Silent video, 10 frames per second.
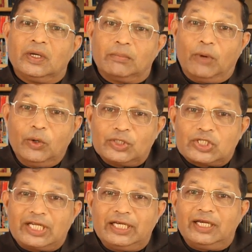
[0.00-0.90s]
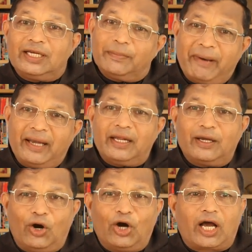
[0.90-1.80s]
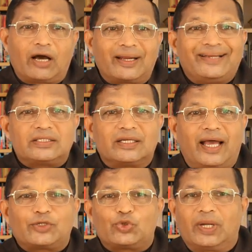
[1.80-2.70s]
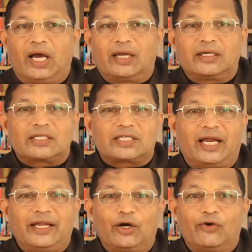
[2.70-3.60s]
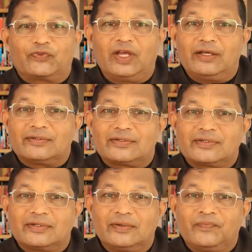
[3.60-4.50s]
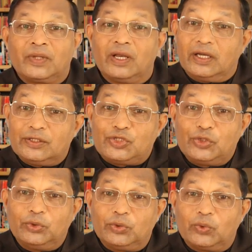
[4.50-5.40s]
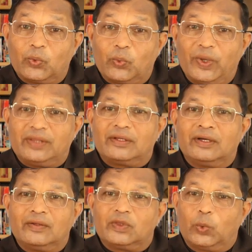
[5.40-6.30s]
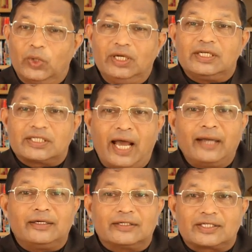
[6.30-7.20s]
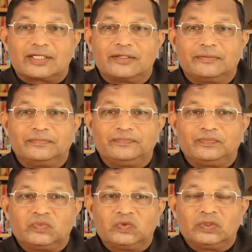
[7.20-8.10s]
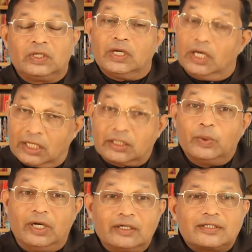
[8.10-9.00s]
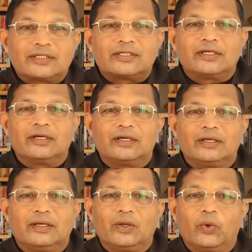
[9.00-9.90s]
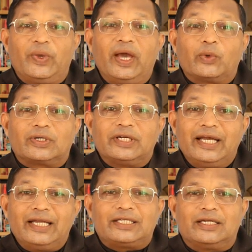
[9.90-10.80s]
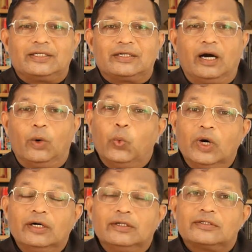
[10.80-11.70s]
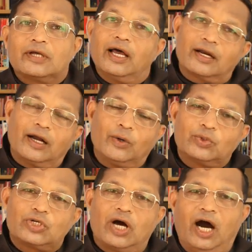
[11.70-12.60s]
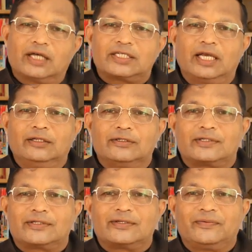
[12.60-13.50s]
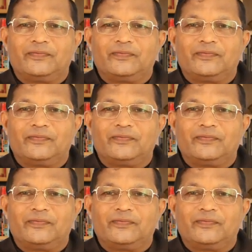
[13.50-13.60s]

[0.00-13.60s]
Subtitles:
mostly depending on our intellectual understanding of things, in tune with the worldly standards. In other words, we have created a world around ourselves,